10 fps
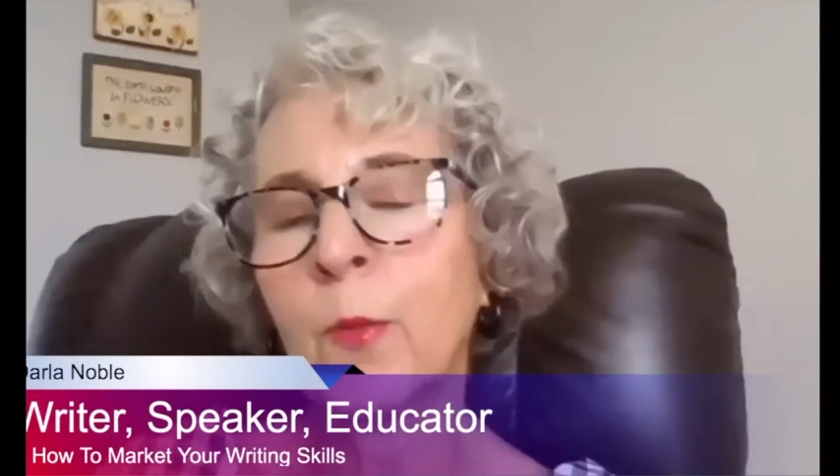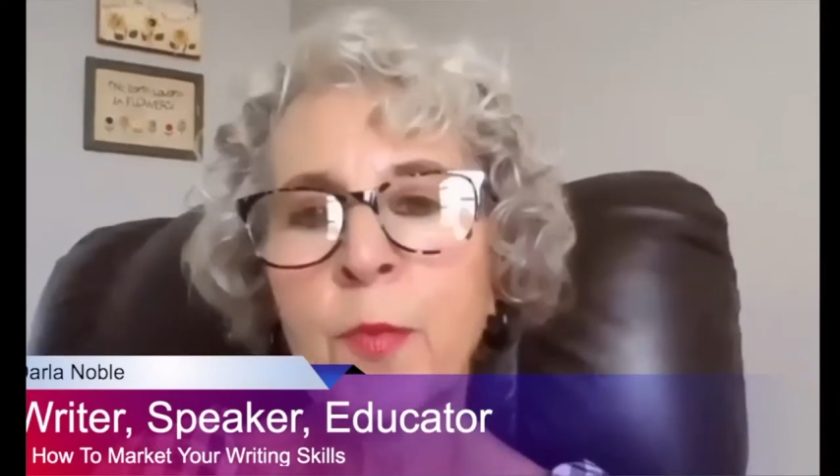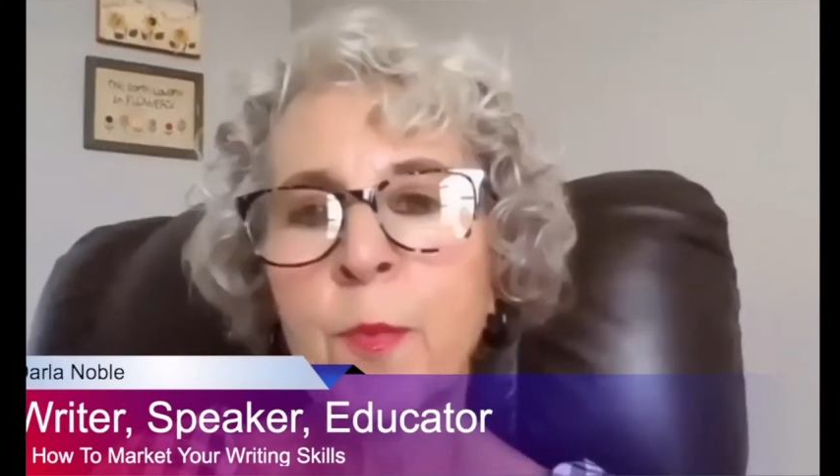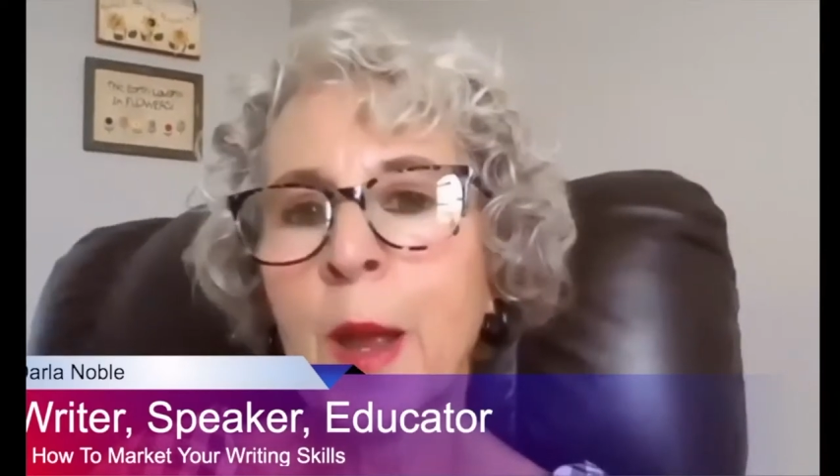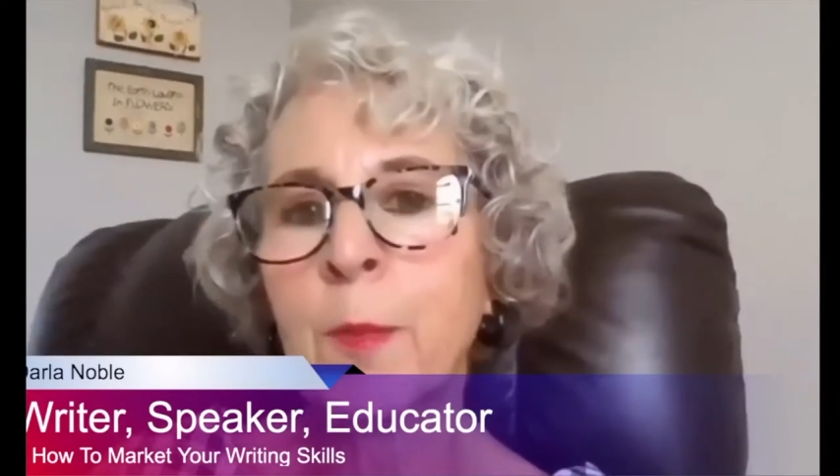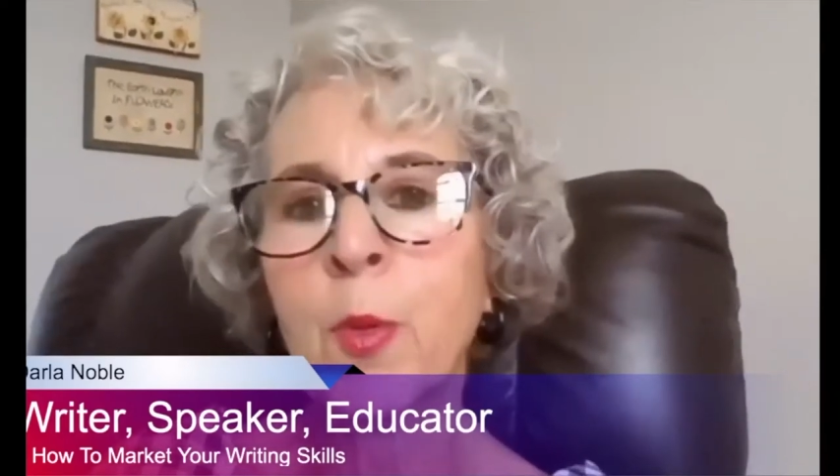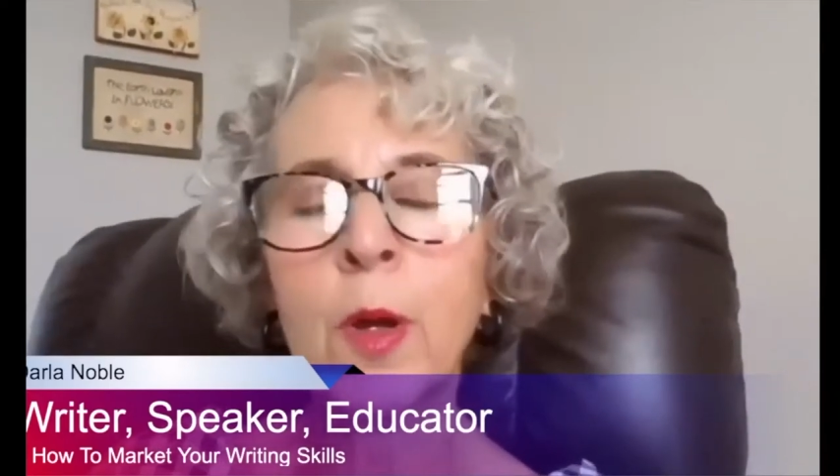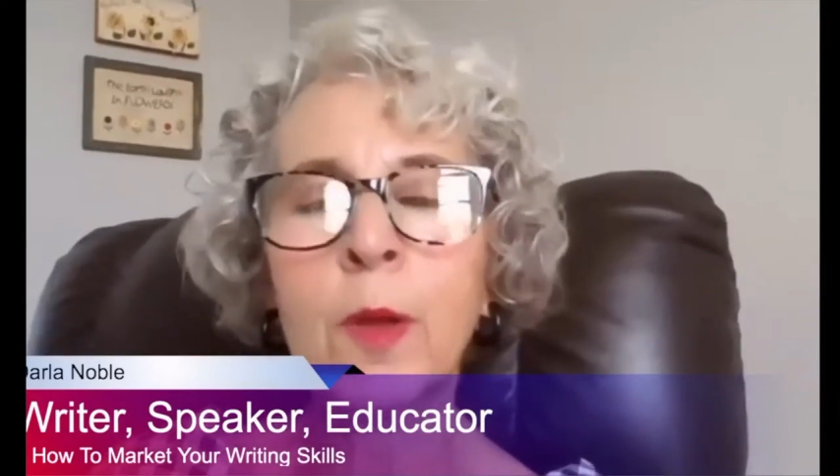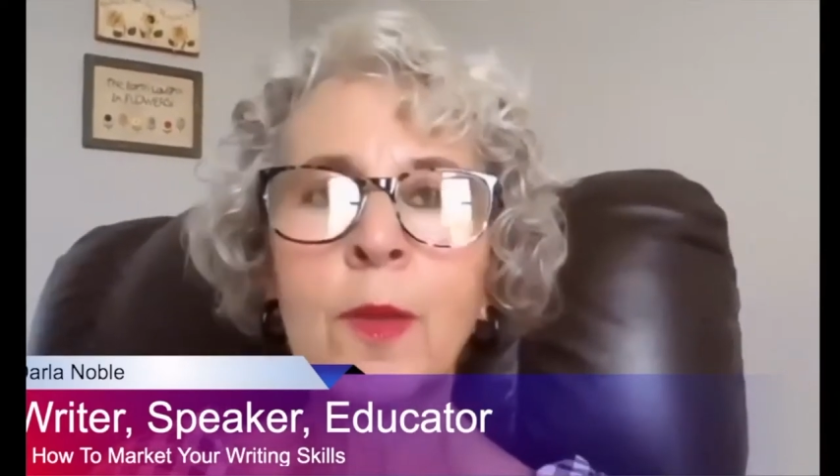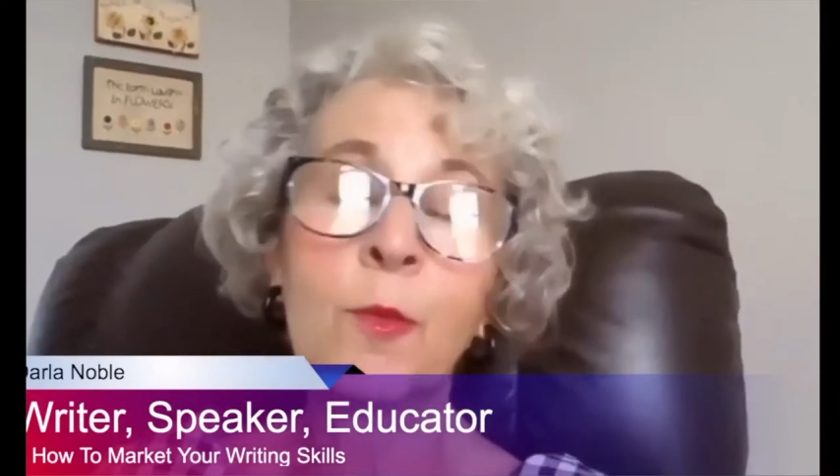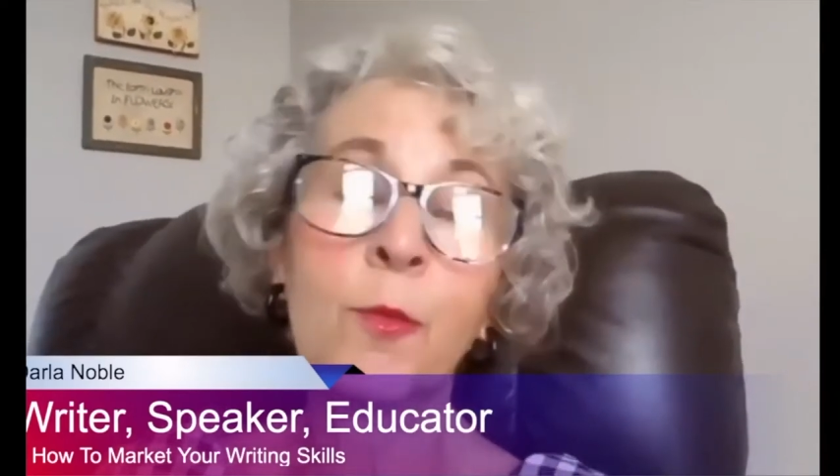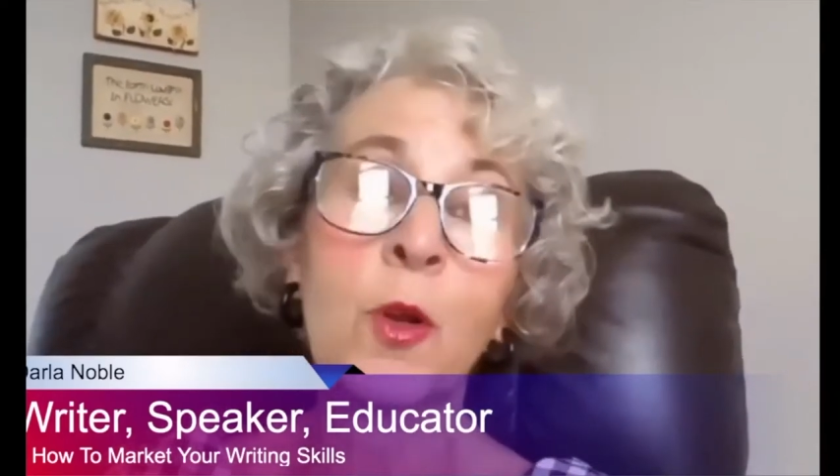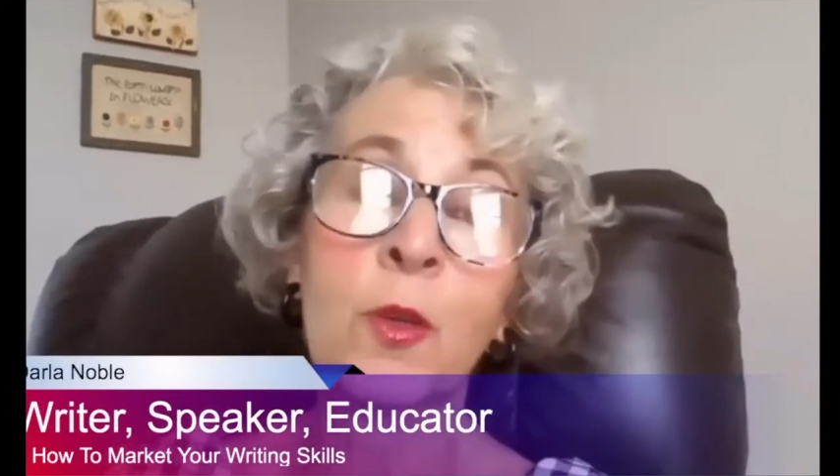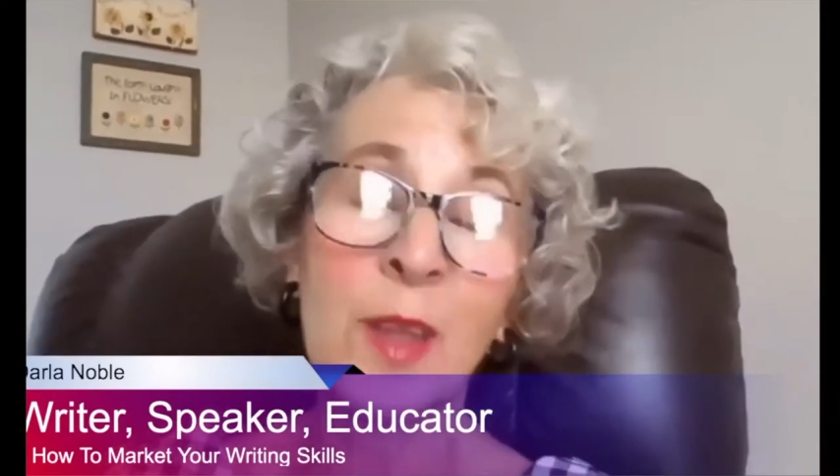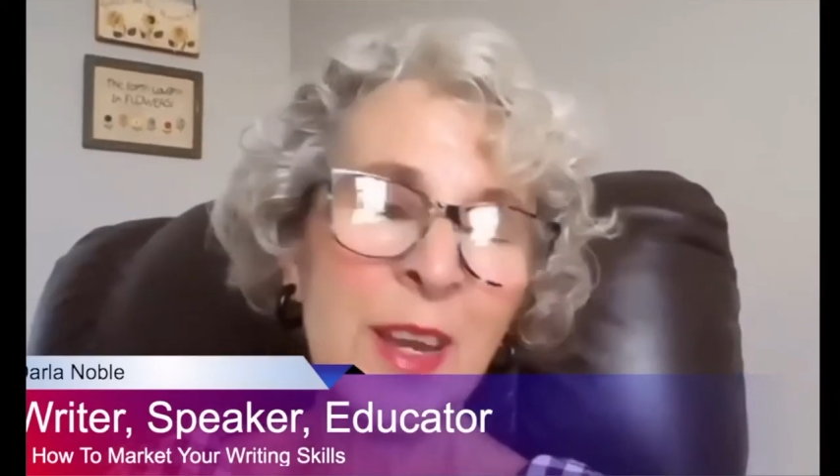and with my books, as
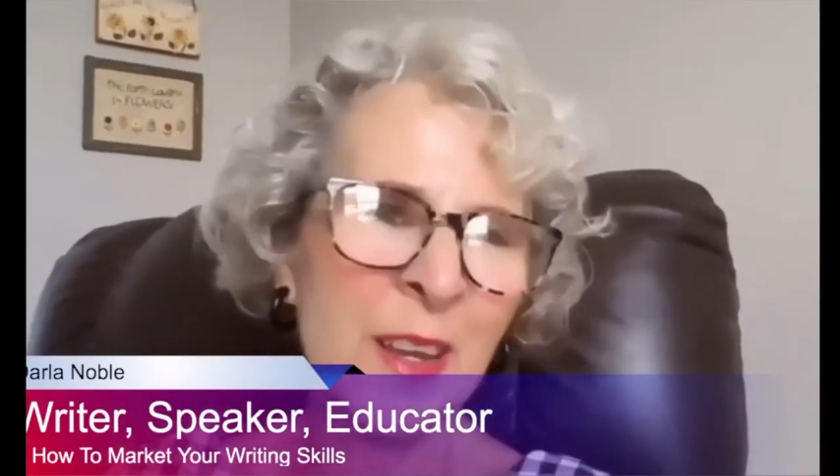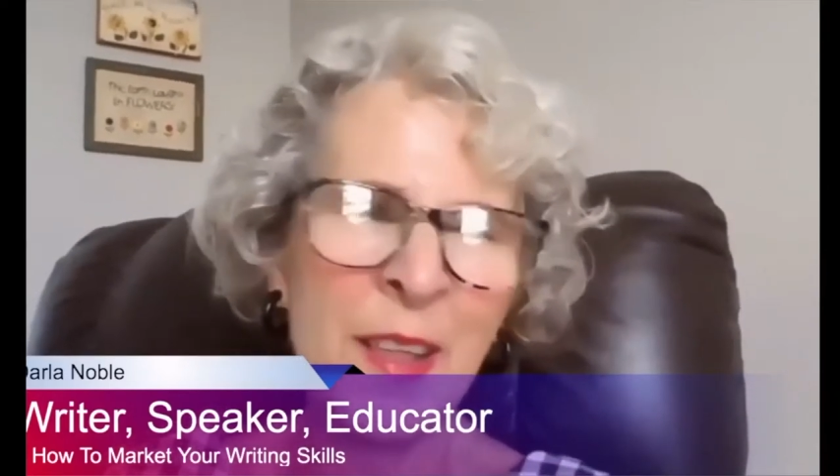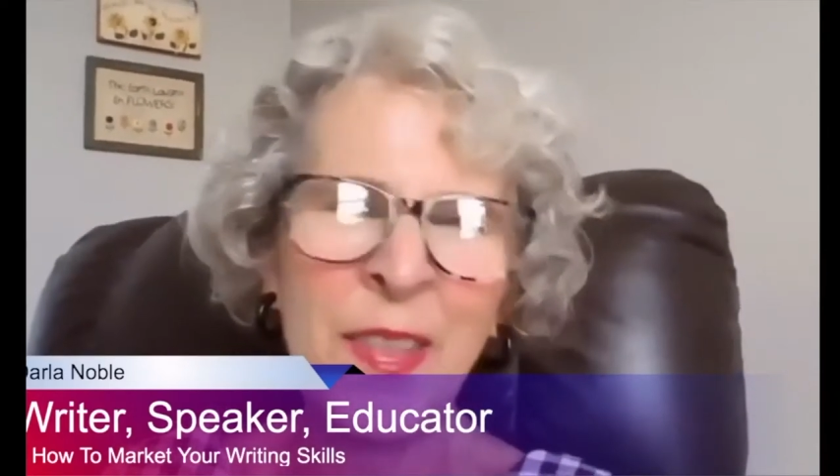far as like,